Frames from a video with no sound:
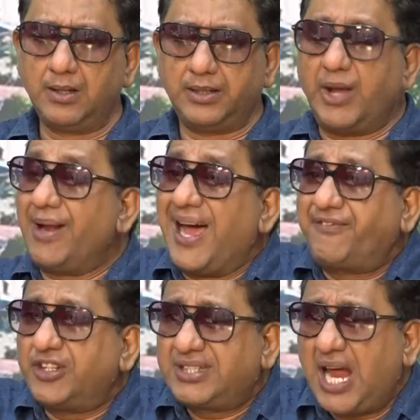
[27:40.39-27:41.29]
They will
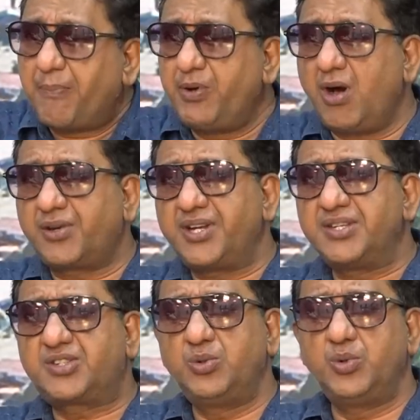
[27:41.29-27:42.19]
have to start
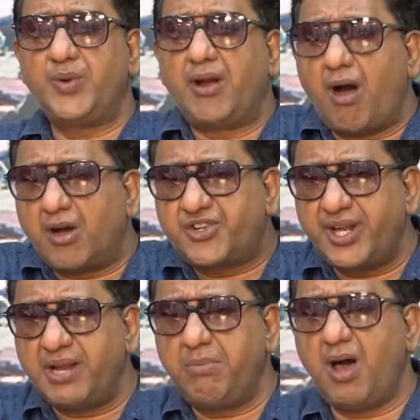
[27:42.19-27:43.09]
production soon. We are
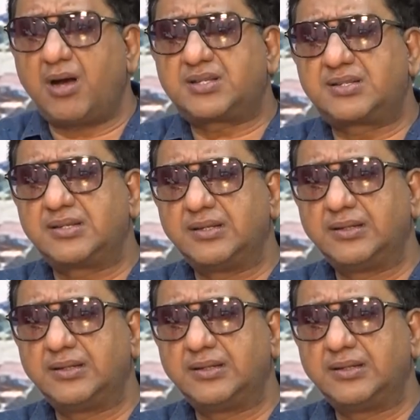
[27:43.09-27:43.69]
auctioning blocks.